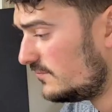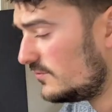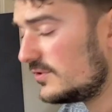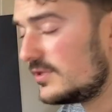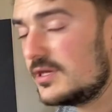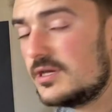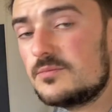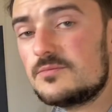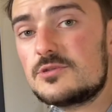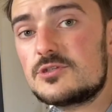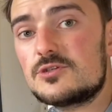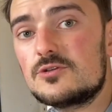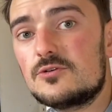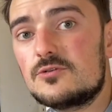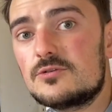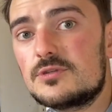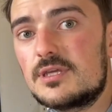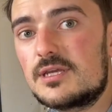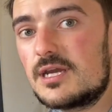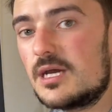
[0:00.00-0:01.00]
them.
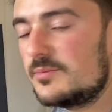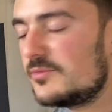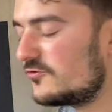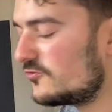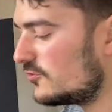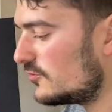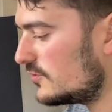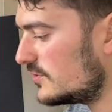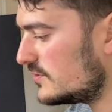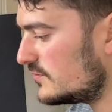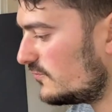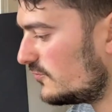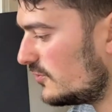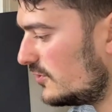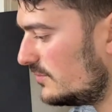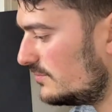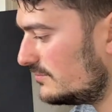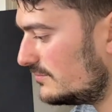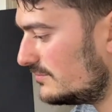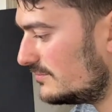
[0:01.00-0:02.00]
So they come of course
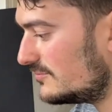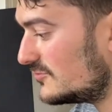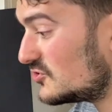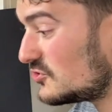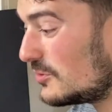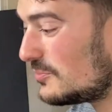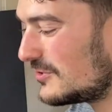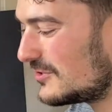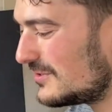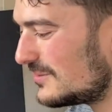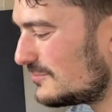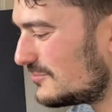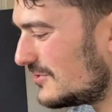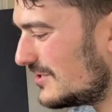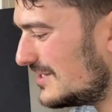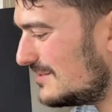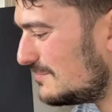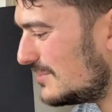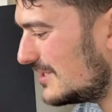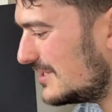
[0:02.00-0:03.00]
from tropical
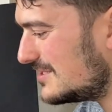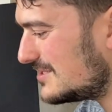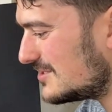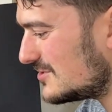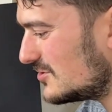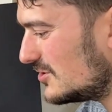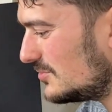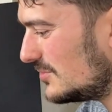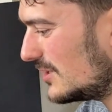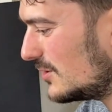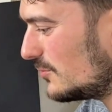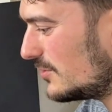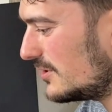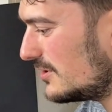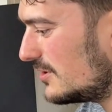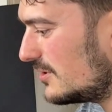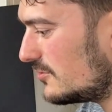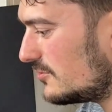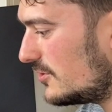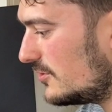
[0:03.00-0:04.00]
places normally where
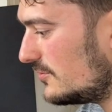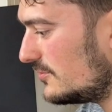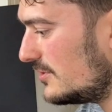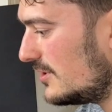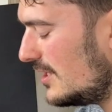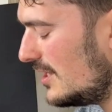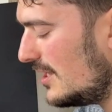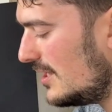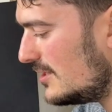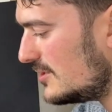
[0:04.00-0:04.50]
they're grown.